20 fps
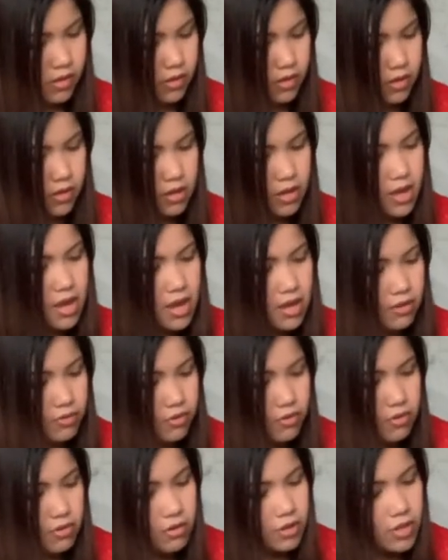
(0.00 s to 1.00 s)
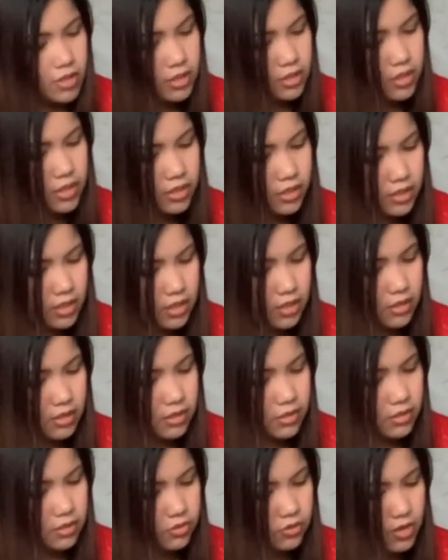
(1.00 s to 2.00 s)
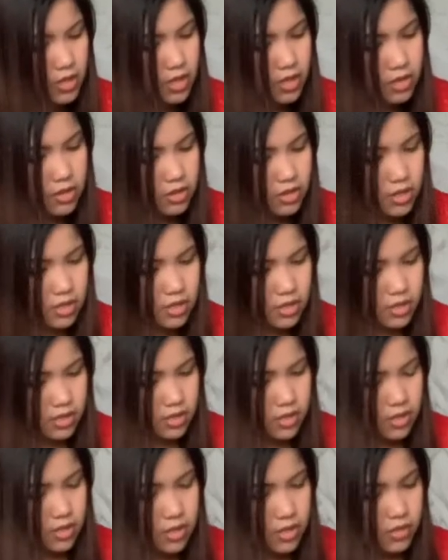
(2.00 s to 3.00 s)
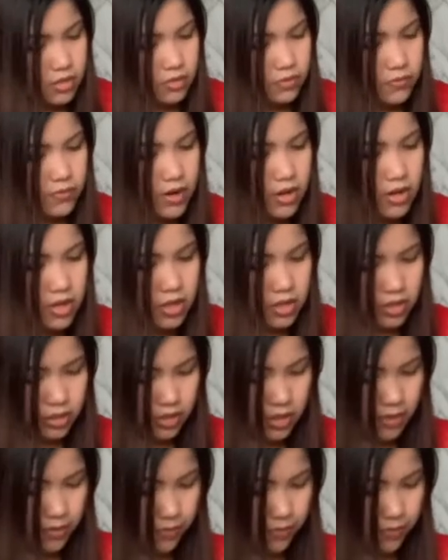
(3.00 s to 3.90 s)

Yeah, oh, it's easy. It's really good. It's very easy.